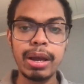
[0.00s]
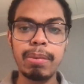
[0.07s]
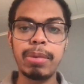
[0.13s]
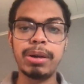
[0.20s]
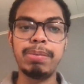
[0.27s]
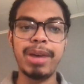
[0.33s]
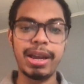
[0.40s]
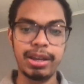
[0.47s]

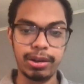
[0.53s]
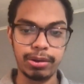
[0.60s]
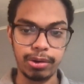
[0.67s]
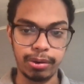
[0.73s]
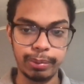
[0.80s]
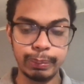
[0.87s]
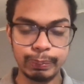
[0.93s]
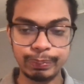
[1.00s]
But
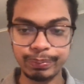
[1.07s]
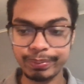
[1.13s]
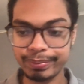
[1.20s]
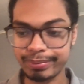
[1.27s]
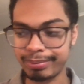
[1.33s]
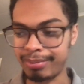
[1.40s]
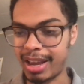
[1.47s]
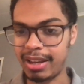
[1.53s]
Mexico,
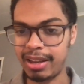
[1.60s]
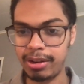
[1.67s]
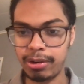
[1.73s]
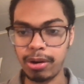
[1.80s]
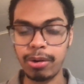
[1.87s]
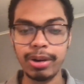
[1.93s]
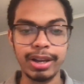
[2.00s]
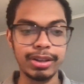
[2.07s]

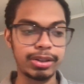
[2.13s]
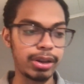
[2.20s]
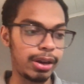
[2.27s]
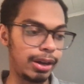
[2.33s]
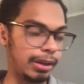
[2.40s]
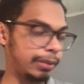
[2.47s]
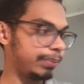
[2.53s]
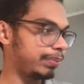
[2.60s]
Mexico is
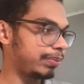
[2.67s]
uh,